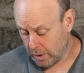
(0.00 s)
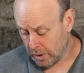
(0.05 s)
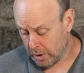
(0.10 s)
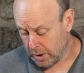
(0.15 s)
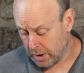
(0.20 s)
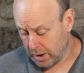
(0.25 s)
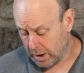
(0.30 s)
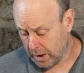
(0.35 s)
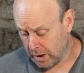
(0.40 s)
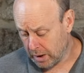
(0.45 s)

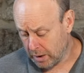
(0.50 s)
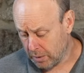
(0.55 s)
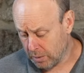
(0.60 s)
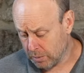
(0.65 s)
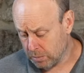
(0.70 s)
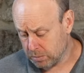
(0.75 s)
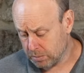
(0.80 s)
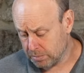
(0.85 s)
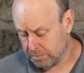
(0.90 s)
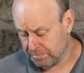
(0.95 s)

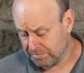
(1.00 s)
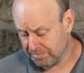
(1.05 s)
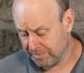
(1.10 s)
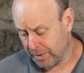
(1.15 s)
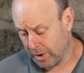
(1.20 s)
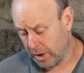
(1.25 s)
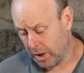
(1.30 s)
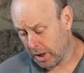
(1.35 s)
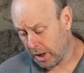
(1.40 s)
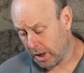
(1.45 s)
Now,
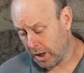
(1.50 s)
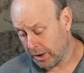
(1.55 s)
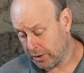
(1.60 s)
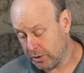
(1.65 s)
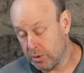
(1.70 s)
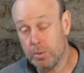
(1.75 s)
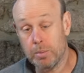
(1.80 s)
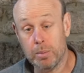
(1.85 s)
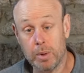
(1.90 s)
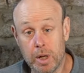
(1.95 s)
I
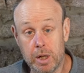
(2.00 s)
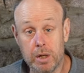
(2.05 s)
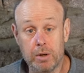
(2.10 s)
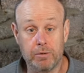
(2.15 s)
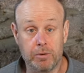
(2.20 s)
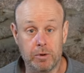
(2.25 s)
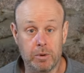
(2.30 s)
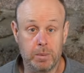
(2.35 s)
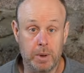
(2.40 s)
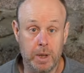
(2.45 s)
do make a
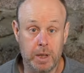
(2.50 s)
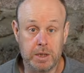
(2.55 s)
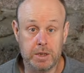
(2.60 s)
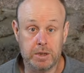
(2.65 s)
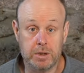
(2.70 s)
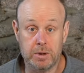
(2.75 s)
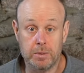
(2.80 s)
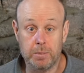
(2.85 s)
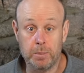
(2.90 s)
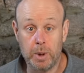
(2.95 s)
few
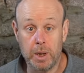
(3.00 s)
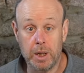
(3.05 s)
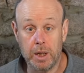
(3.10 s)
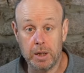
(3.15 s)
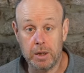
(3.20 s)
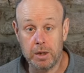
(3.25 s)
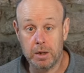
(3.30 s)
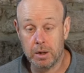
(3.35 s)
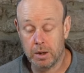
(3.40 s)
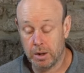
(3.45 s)
batches of
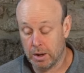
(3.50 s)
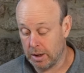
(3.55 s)
mead,